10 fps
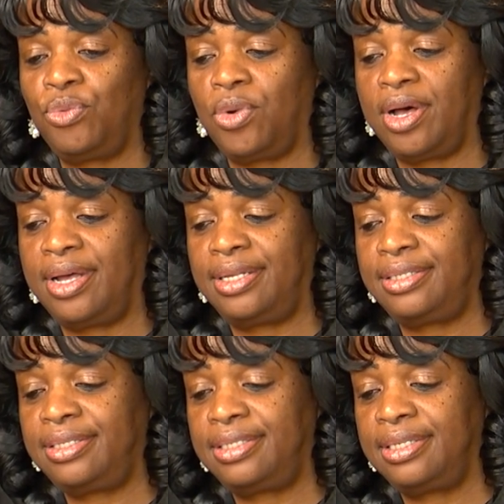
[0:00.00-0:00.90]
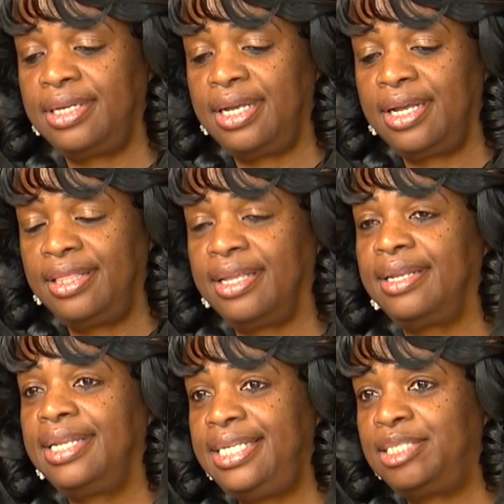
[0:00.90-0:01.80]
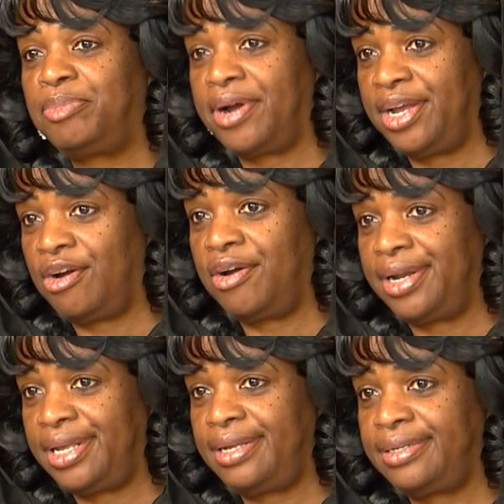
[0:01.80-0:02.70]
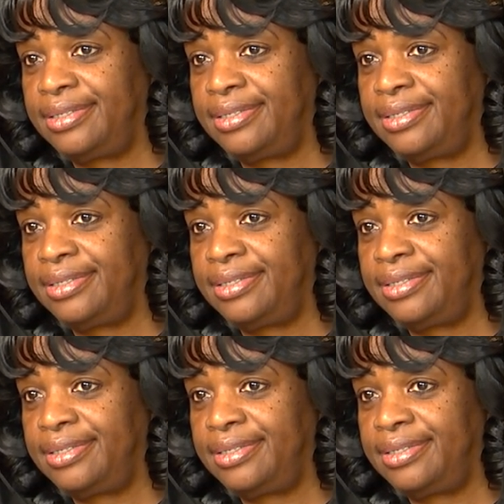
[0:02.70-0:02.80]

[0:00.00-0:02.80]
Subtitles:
was the least priority.